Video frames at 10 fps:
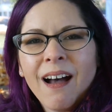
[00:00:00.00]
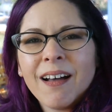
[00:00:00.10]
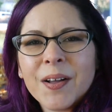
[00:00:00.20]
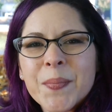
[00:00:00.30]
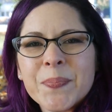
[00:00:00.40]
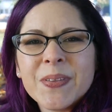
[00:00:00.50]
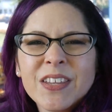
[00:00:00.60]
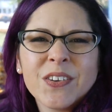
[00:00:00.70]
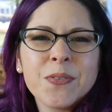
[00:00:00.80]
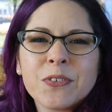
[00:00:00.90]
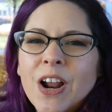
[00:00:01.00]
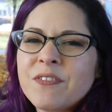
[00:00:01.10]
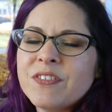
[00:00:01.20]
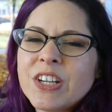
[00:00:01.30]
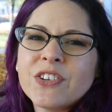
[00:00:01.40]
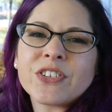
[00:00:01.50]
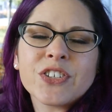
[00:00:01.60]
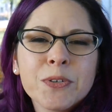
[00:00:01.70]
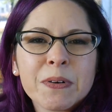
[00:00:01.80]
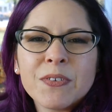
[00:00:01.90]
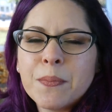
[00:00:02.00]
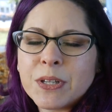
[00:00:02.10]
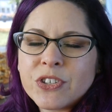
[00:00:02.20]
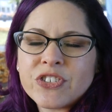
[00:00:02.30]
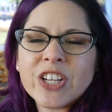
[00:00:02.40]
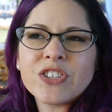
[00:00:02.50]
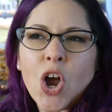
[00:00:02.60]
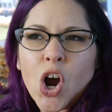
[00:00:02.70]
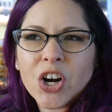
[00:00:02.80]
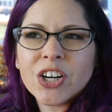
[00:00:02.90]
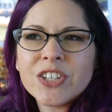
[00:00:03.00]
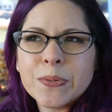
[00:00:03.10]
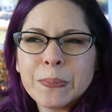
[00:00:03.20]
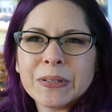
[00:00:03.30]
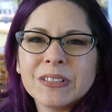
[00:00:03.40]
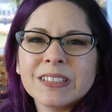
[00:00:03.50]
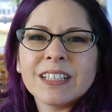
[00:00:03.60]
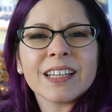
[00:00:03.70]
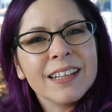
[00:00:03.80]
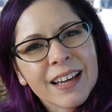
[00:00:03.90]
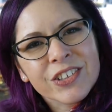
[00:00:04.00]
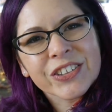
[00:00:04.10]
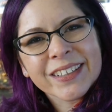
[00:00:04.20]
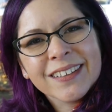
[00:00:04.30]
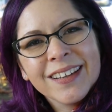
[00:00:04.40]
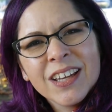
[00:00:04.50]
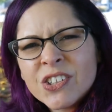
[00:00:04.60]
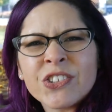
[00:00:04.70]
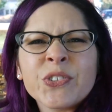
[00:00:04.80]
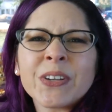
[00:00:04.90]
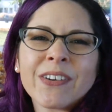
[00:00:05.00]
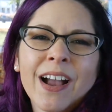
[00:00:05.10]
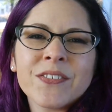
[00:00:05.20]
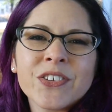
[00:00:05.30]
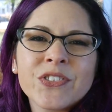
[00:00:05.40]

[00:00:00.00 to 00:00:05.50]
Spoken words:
You know, the crafting videos are super fun, but it's hard to build a connection just doing crafts.